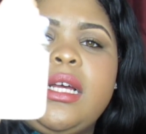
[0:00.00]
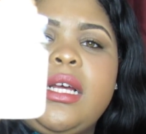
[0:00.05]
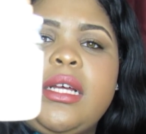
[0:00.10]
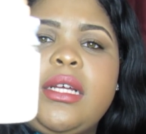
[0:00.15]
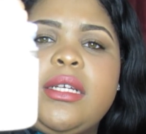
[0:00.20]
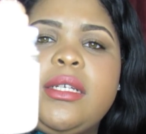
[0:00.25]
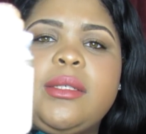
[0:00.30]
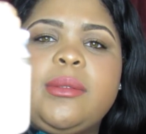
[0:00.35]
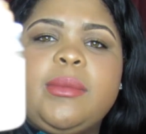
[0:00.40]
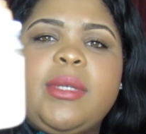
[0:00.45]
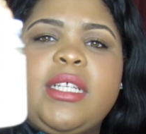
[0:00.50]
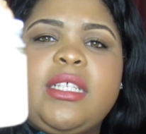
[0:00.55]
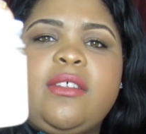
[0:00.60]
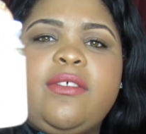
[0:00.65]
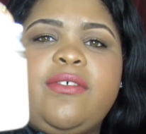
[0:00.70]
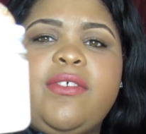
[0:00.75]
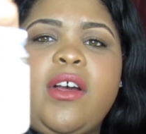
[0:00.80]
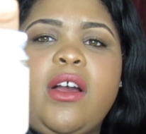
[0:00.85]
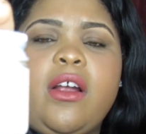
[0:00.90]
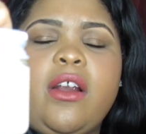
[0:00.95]
As
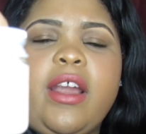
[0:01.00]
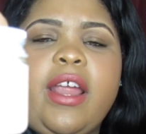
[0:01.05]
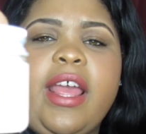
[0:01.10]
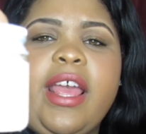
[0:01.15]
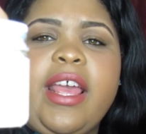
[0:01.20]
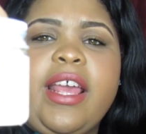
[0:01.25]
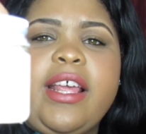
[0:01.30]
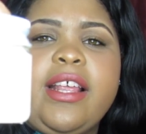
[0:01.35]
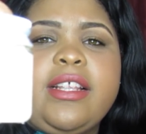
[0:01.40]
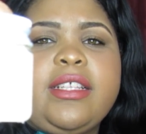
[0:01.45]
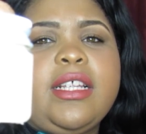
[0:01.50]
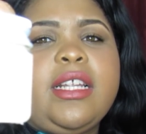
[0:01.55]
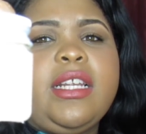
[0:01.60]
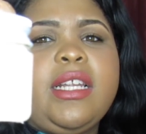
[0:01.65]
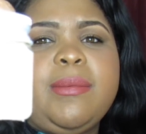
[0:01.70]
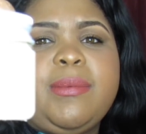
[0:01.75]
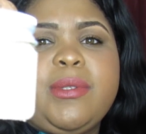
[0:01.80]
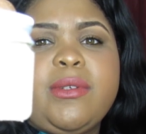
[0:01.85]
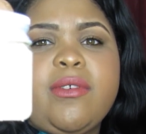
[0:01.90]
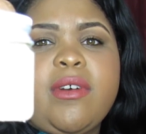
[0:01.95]
far as a
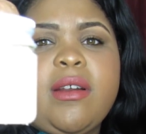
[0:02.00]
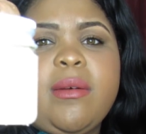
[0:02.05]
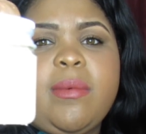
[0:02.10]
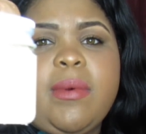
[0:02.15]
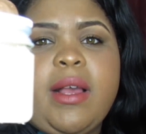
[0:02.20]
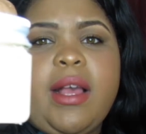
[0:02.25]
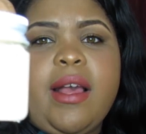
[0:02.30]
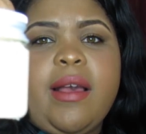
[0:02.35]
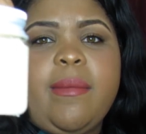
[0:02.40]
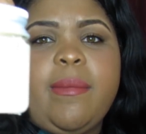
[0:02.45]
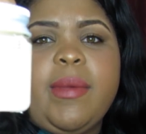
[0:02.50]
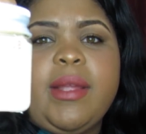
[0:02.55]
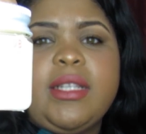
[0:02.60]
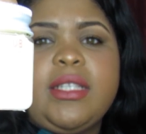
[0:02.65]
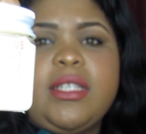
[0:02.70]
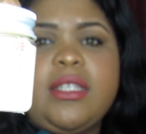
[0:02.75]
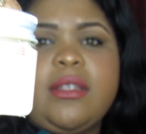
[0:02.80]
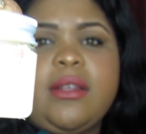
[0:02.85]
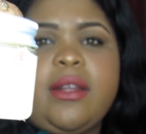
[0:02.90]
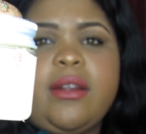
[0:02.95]
lip scrub will come
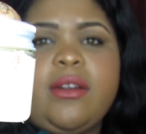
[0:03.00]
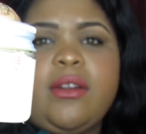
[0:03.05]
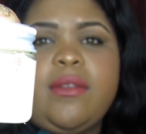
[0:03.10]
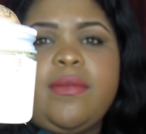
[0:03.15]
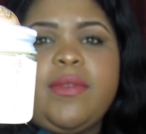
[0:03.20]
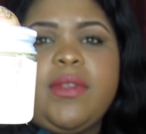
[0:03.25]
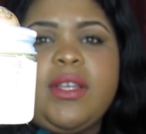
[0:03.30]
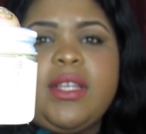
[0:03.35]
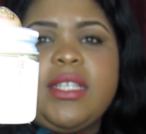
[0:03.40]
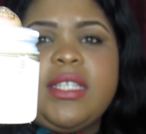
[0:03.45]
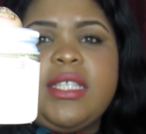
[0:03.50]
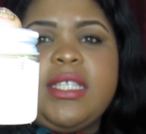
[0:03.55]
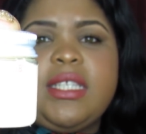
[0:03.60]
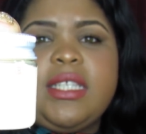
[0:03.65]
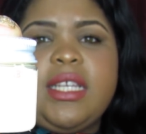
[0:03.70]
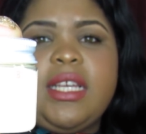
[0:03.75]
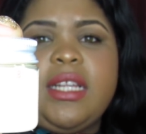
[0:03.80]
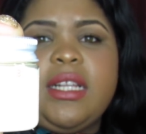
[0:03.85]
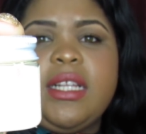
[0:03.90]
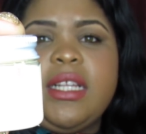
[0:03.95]
into. I don't know if you can
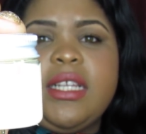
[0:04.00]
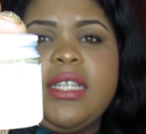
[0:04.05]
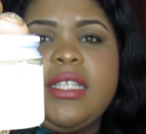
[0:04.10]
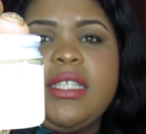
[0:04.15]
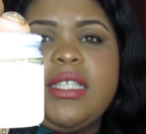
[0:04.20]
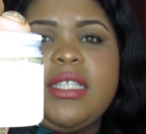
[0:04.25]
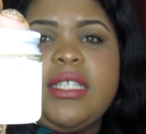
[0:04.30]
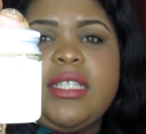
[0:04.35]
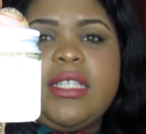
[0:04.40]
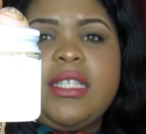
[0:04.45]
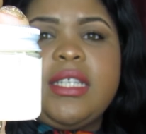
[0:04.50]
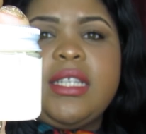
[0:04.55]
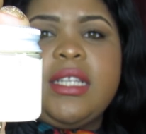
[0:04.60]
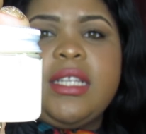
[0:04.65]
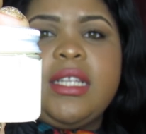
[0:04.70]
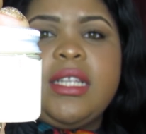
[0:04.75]
see this.